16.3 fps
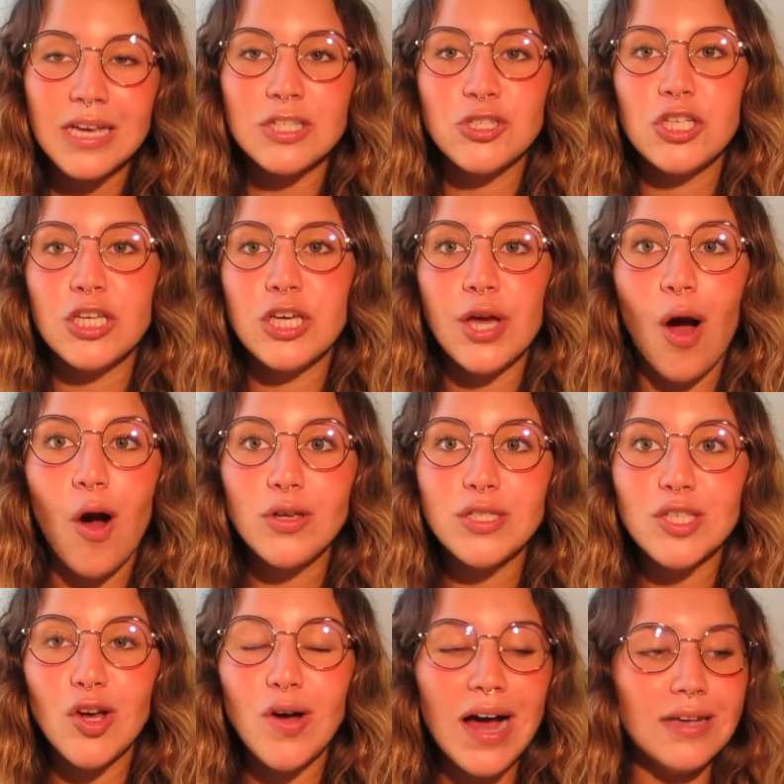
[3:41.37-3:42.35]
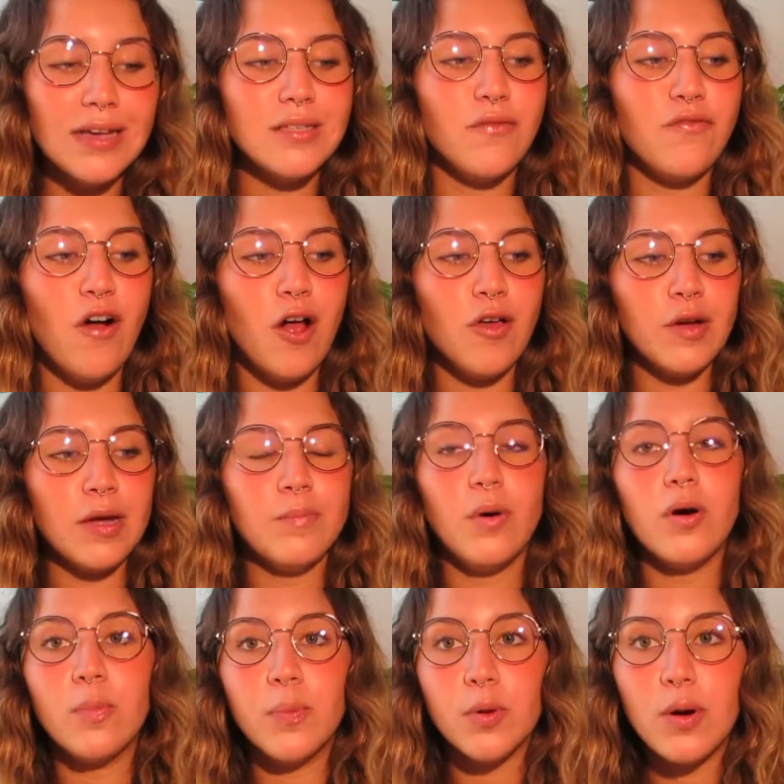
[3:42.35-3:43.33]
She also has the following
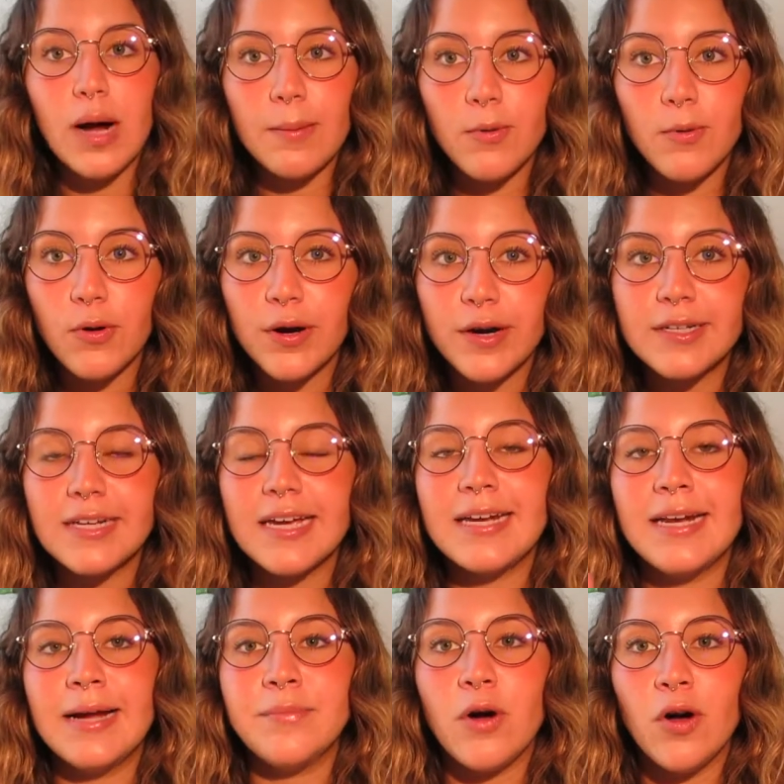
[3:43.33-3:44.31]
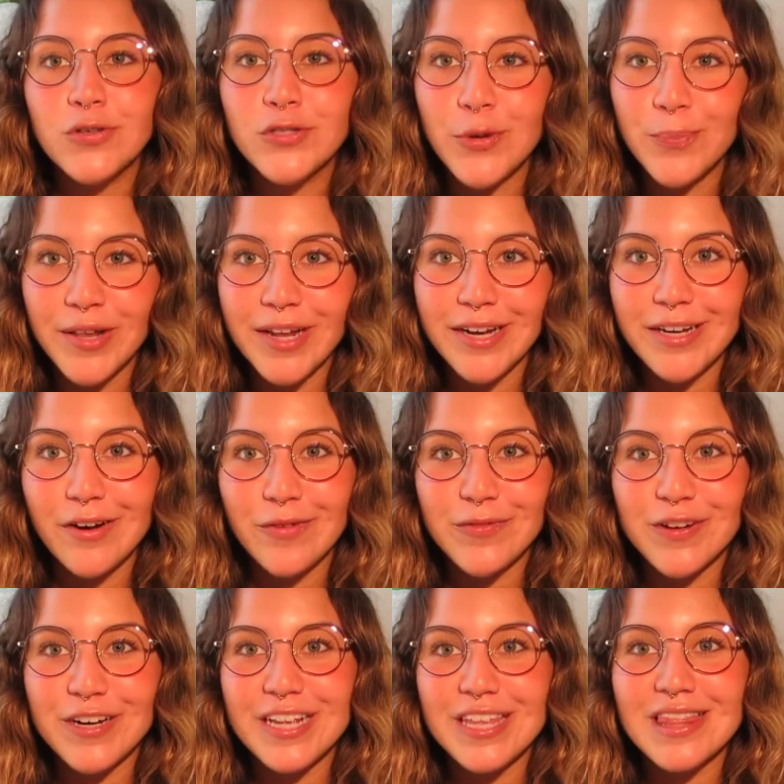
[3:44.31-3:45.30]
book, Bruja Born, and I'm also planning on
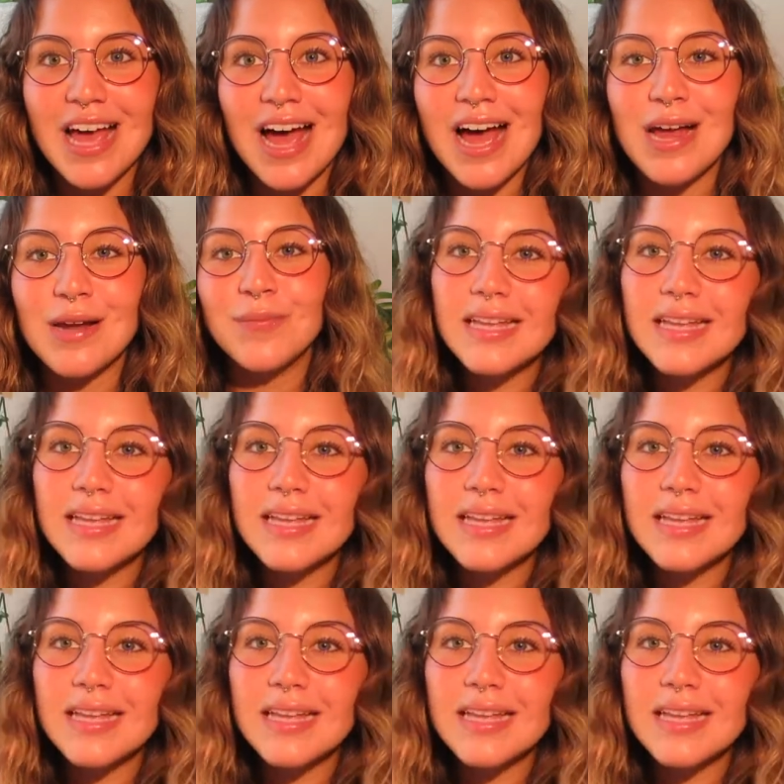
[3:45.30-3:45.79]
reading that.